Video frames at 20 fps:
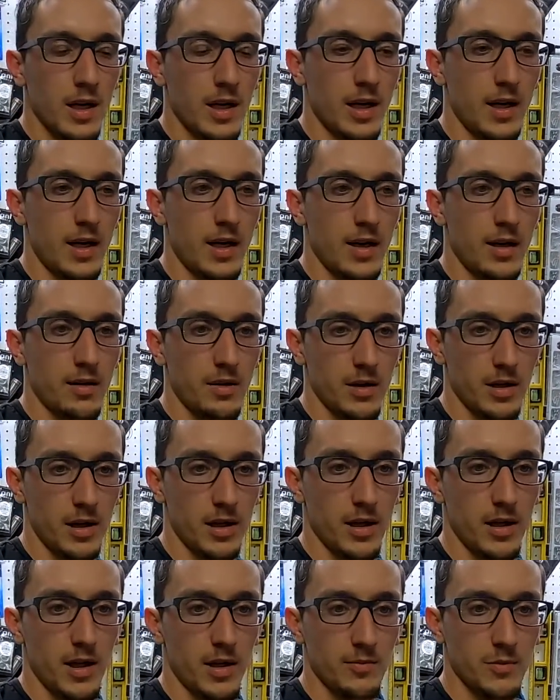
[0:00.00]

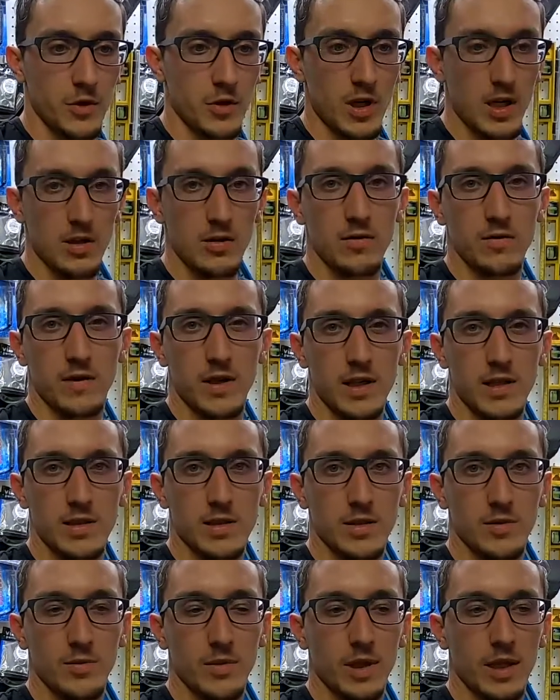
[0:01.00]
I'm trying to find
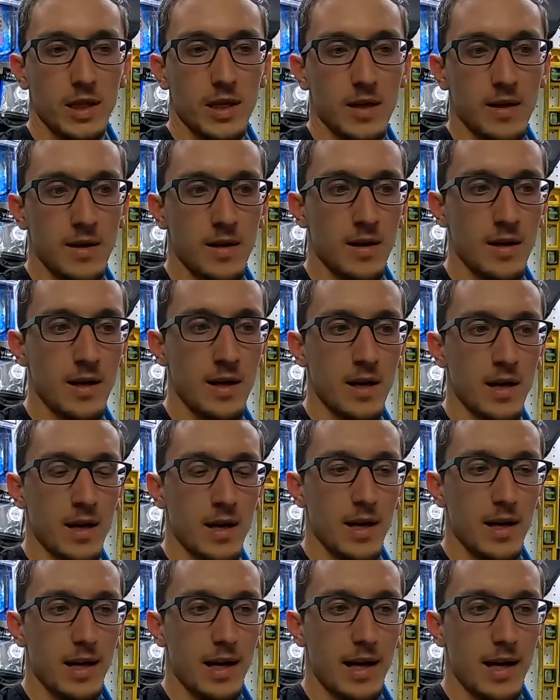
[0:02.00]
somebody
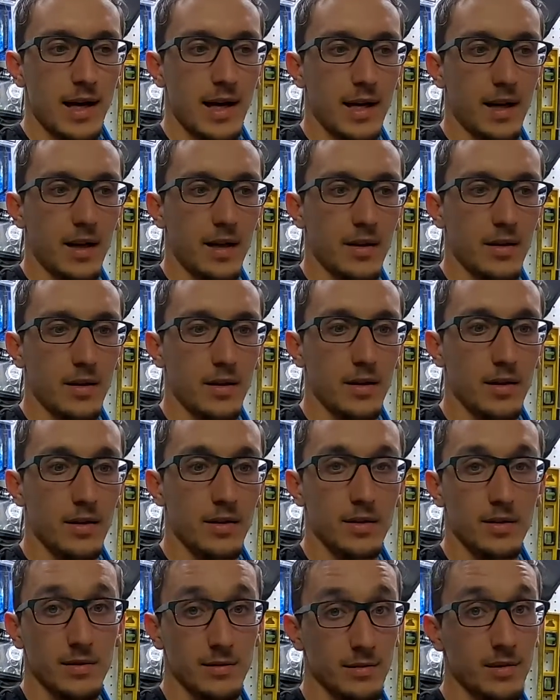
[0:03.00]
and
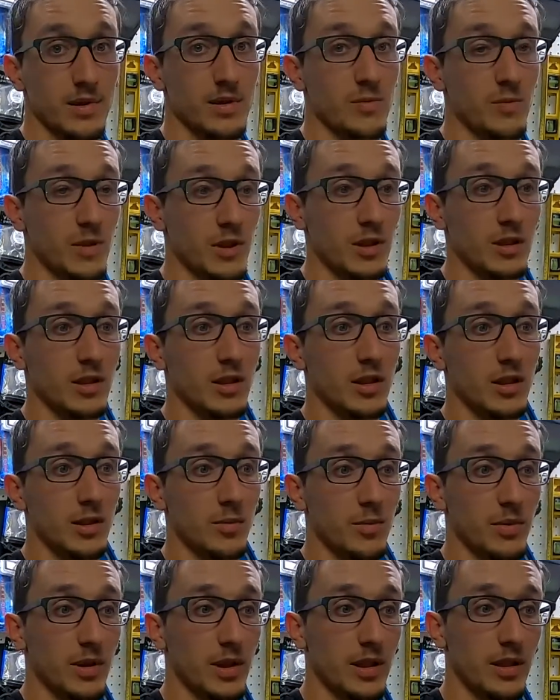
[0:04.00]
it's pretty hard
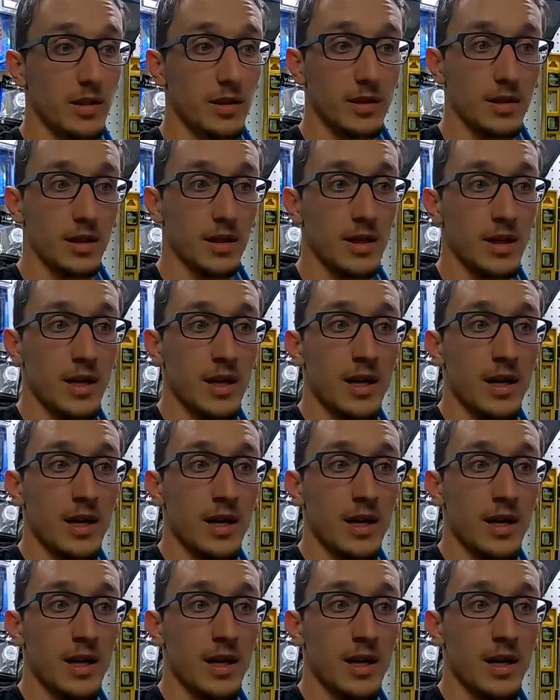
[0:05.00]
apparently.